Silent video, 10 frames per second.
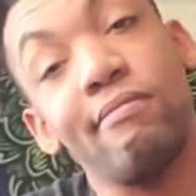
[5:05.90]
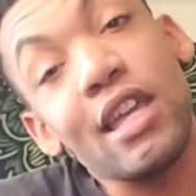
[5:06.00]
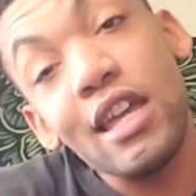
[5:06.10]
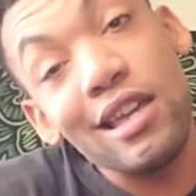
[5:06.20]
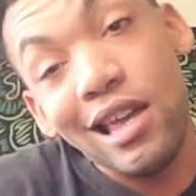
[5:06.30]

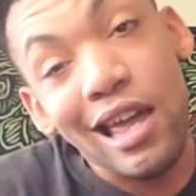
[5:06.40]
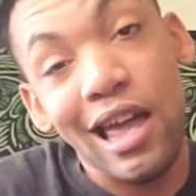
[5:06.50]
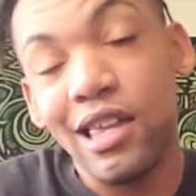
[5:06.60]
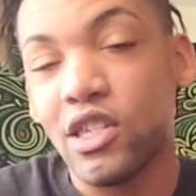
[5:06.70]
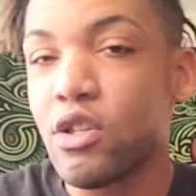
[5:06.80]
it, it
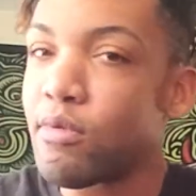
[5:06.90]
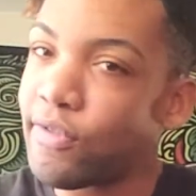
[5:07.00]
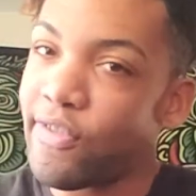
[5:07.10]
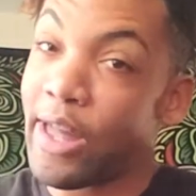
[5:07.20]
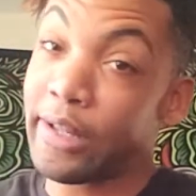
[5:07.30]
has no
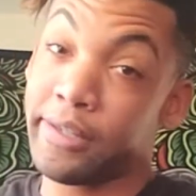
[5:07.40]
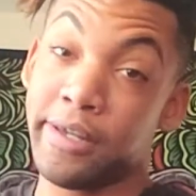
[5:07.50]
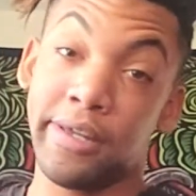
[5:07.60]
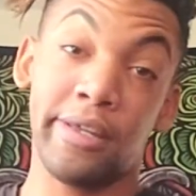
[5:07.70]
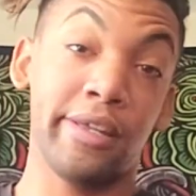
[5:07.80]
sense.
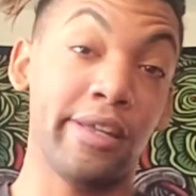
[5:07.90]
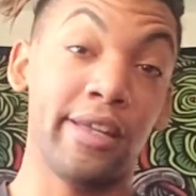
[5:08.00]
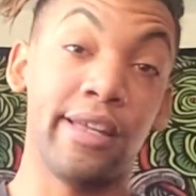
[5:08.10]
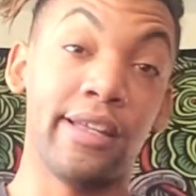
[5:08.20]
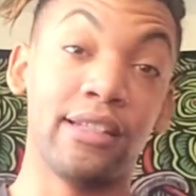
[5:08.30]

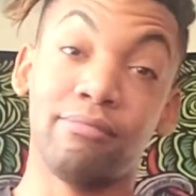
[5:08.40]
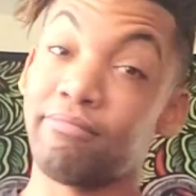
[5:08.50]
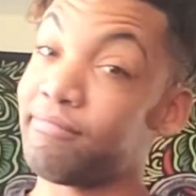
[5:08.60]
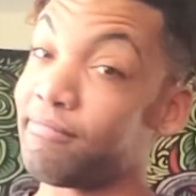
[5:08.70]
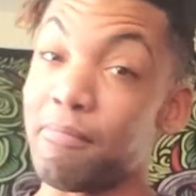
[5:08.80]

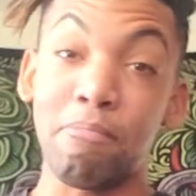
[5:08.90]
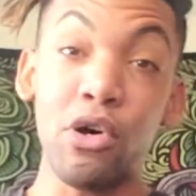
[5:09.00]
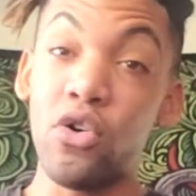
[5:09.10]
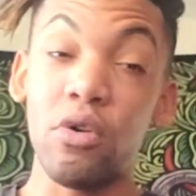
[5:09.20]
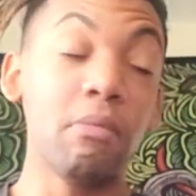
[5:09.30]

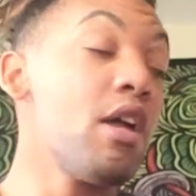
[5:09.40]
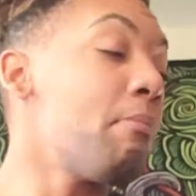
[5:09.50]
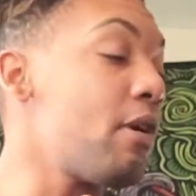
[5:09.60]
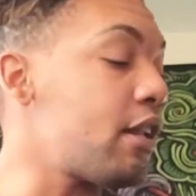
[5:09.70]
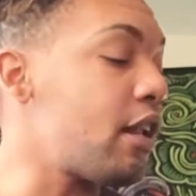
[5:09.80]
Boom.
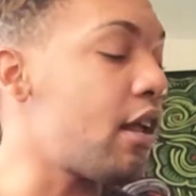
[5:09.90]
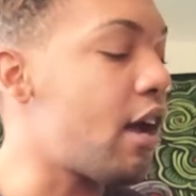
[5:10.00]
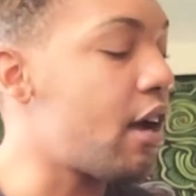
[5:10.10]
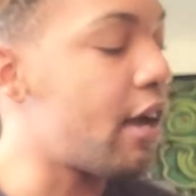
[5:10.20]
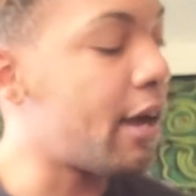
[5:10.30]
But
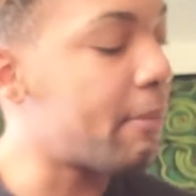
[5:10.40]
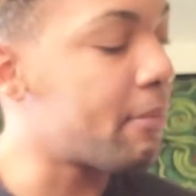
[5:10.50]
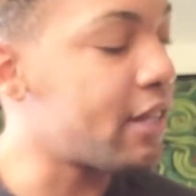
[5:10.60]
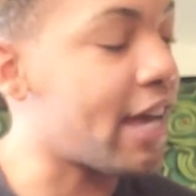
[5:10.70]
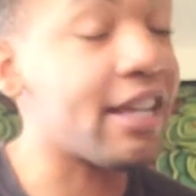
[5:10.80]
um,
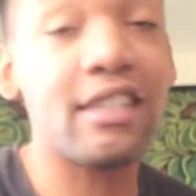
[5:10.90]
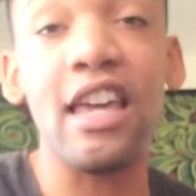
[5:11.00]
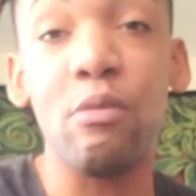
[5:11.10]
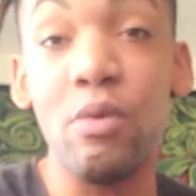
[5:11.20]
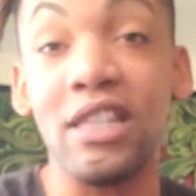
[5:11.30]
like I
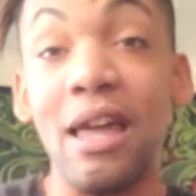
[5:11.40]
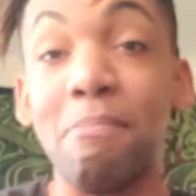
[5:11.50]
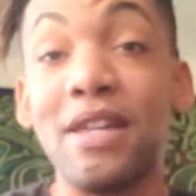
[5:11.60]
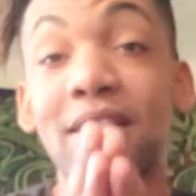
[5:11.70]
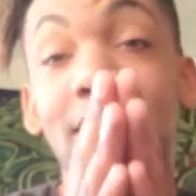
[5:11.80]
said, with that
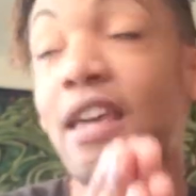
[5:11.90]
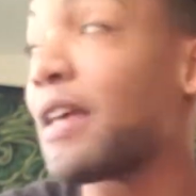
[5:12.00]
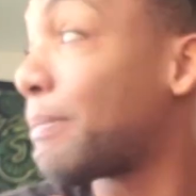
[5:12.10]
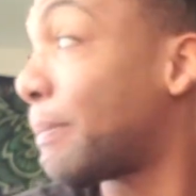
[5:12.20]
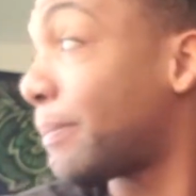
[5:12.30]
being
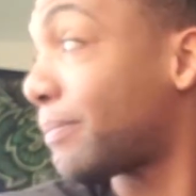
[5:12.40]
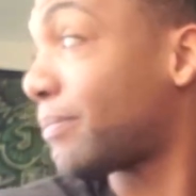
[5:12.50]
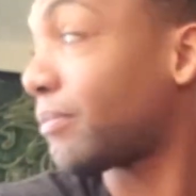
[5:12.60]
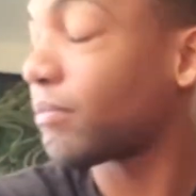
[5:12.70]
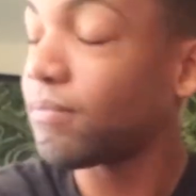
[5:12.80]
said,
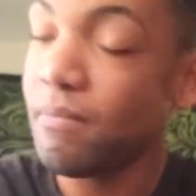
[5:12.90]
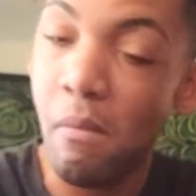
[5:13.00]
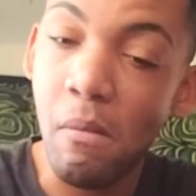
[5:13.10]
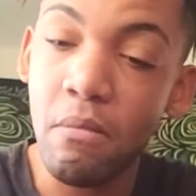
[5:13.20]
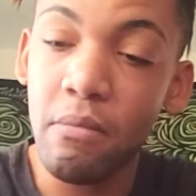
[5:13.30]

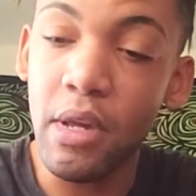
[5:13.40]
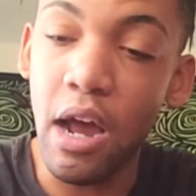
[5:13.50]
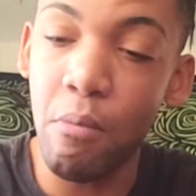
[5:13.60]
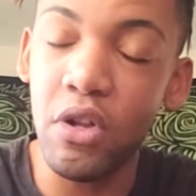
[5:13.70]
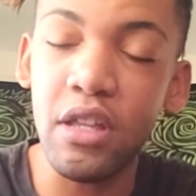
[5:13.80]

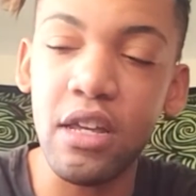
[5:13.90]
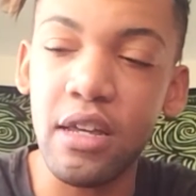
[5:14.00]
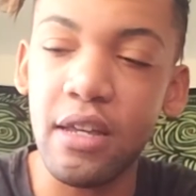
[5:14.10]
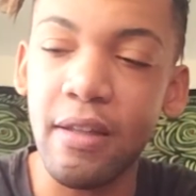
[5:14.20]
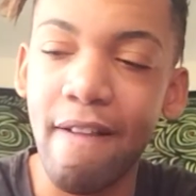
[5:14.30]
I'm really